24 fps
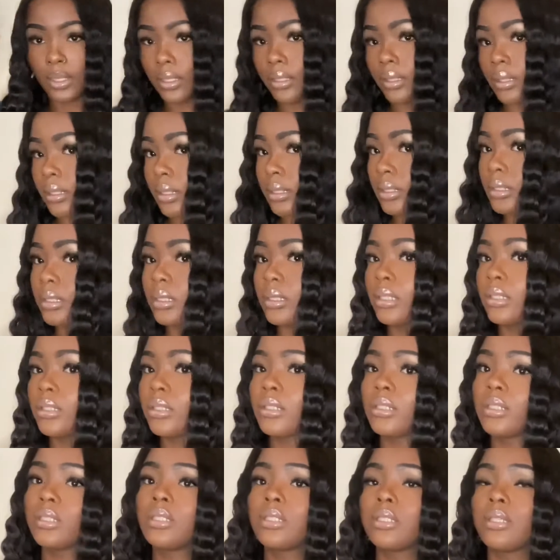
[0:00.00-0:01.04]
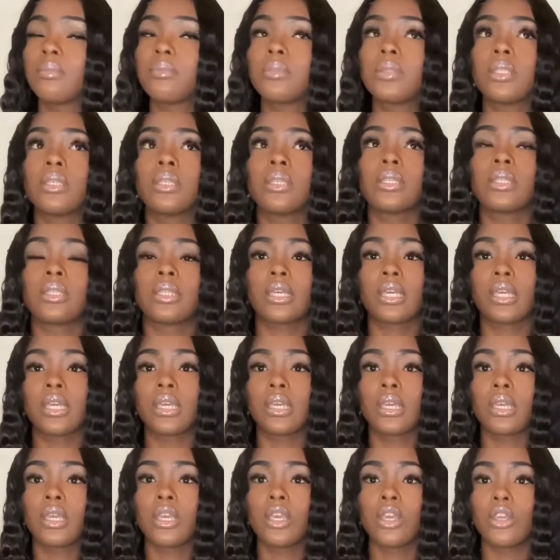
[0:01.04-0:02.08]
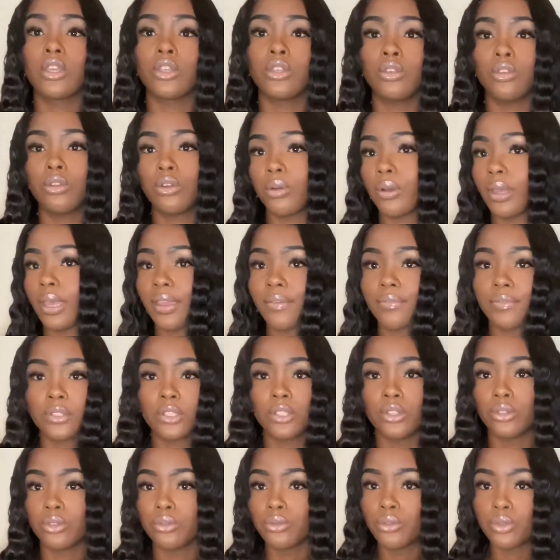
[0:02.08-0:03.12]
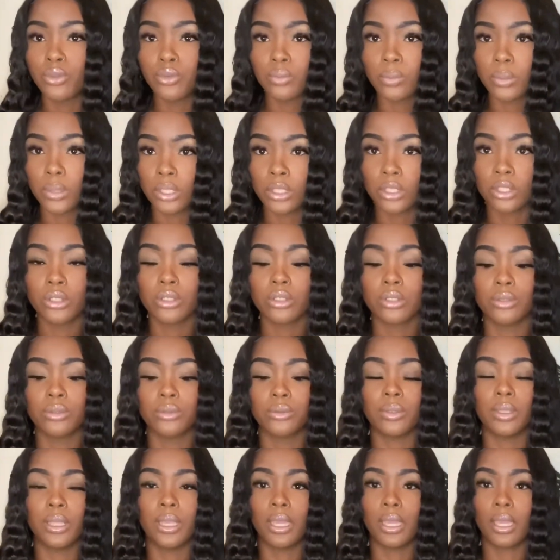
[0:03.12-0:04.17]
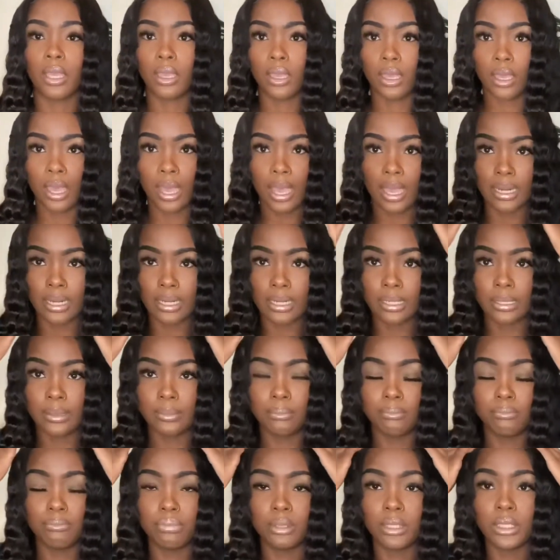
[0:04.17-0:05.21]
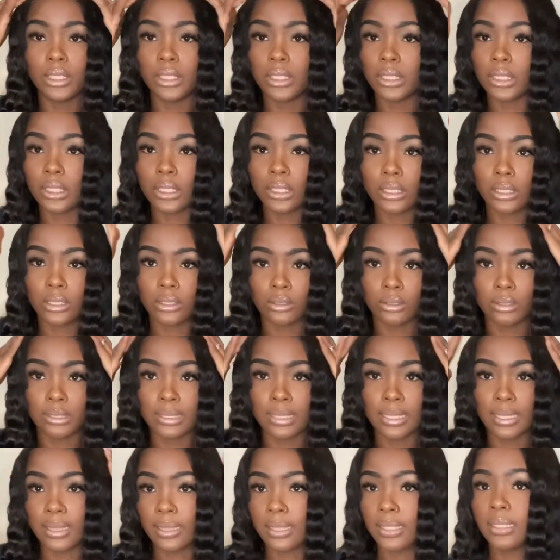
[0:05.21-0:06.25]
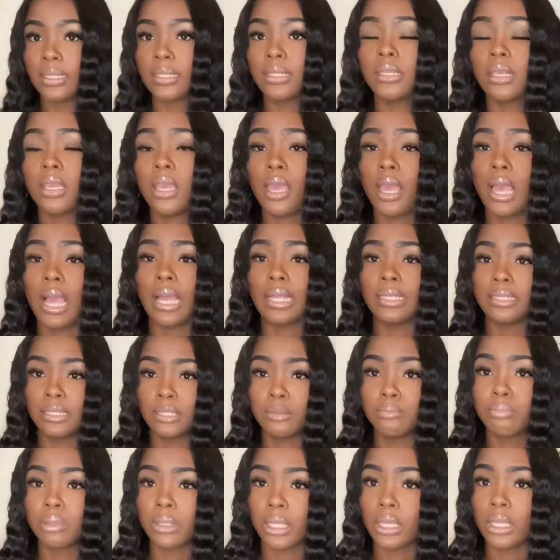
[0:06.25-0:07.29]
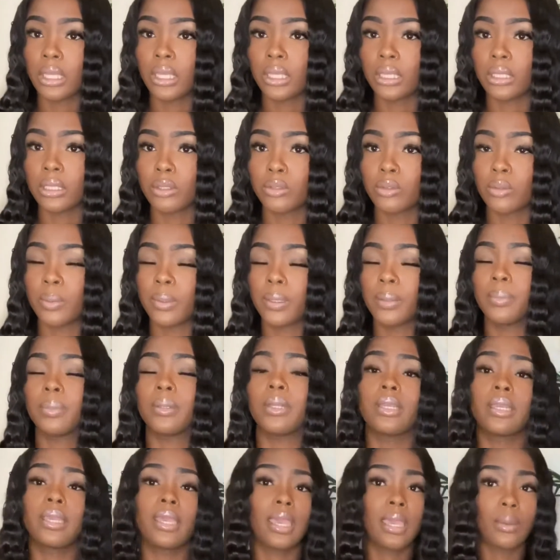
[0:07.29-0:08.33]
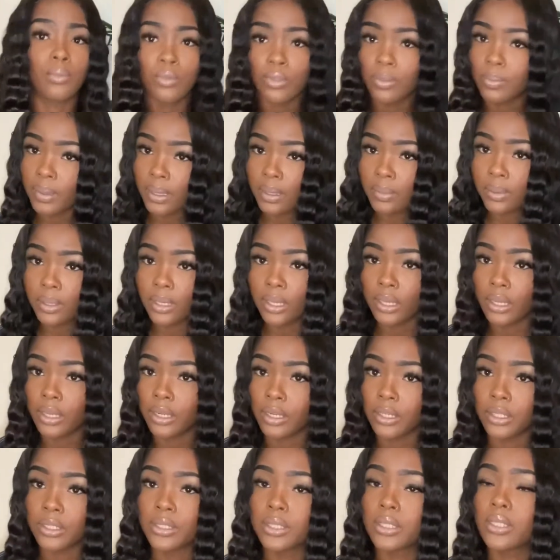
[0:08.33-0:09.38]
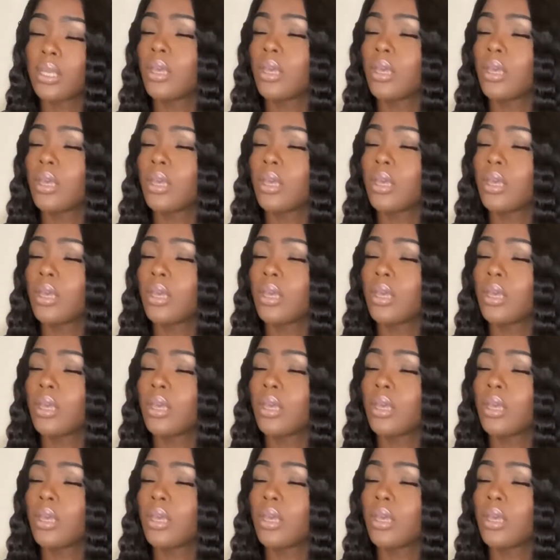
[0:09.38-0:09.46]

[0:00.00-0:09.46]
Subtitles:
This is literally something that you don't have to do too much to. Like, I didn't bleach it or nothing. I did pluck it a little bit, but it came with baby hairs.